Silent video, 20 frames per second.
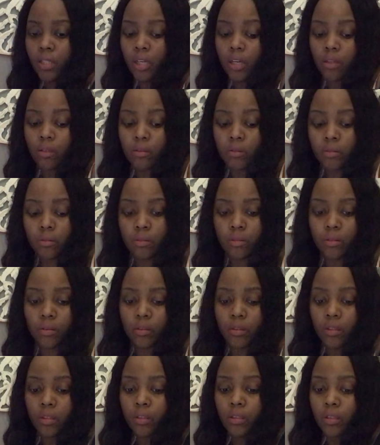So
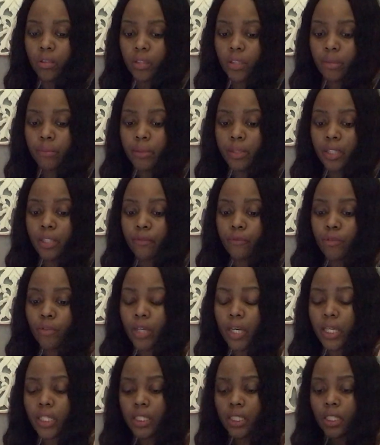let me give you
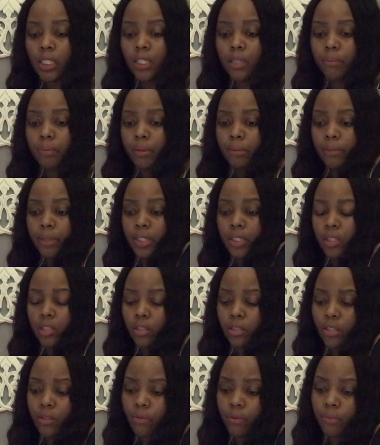guys a couple of
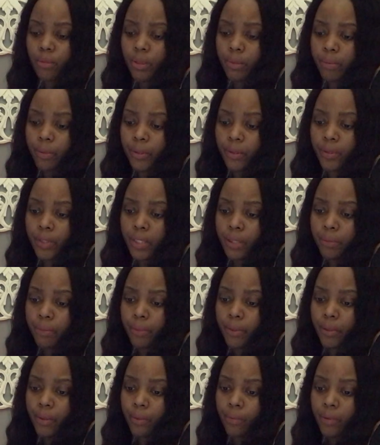messages from Spirit.
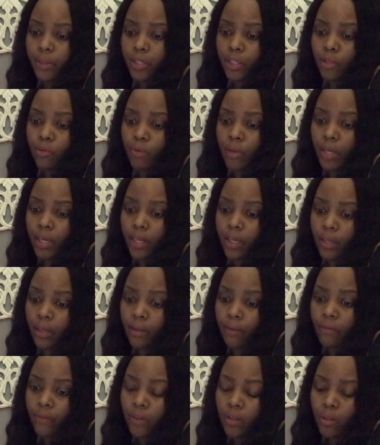Spirit, what do you
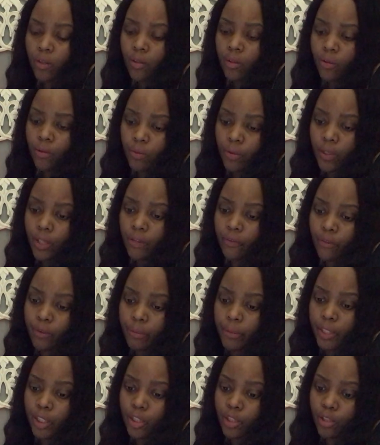have? What
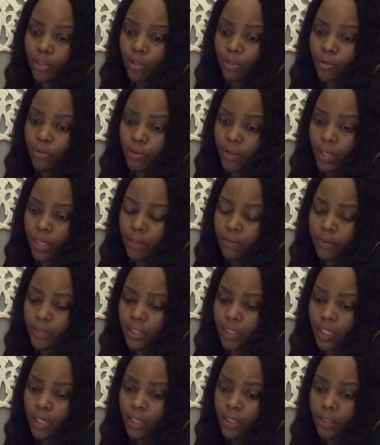information do you have
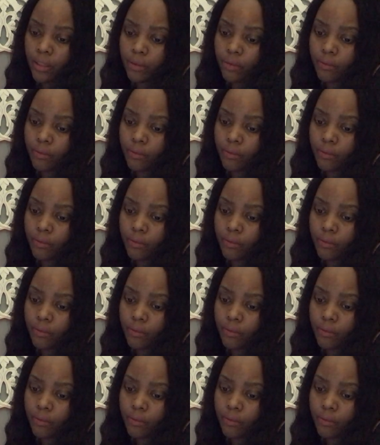today